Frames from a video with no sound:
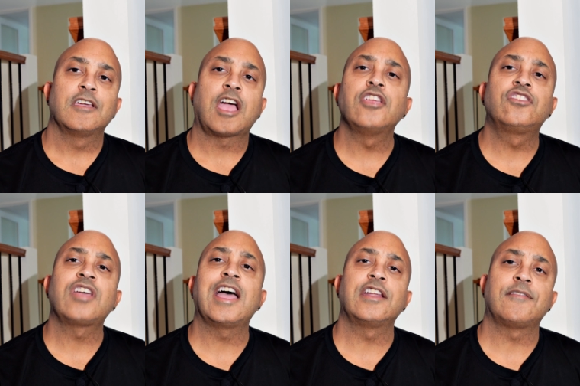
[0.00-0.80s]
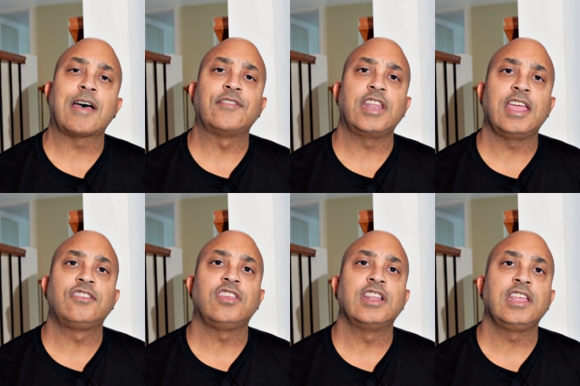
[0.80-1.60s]
Are you tired of having
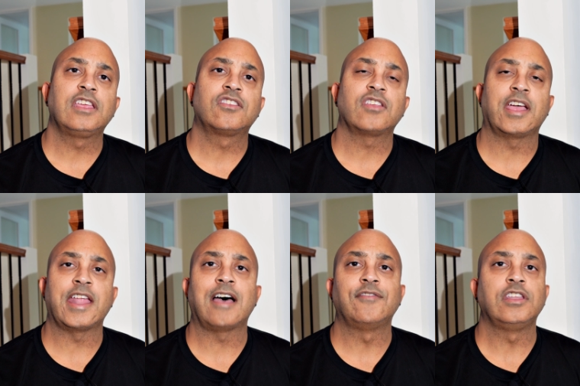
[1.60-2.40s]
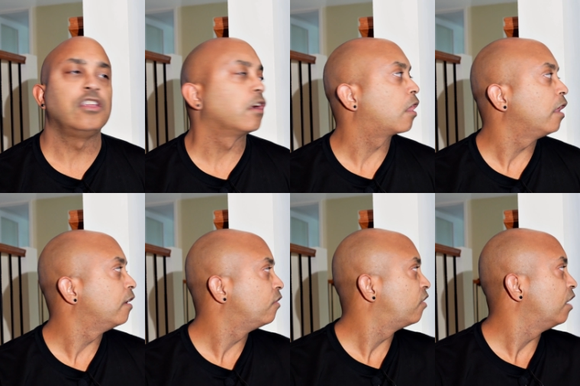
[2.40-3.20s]
AC leaks and having your
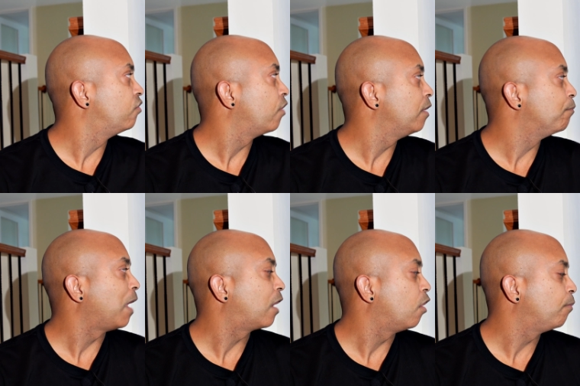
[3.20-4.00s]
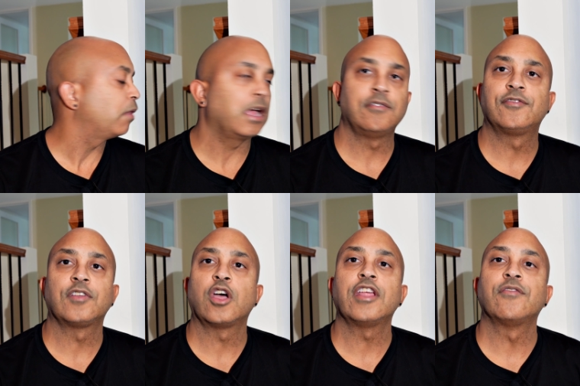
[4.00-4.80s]
condensate drain back up and
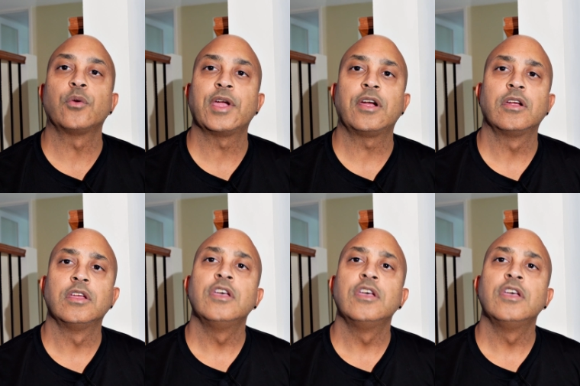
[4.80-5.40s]
flood everywhere?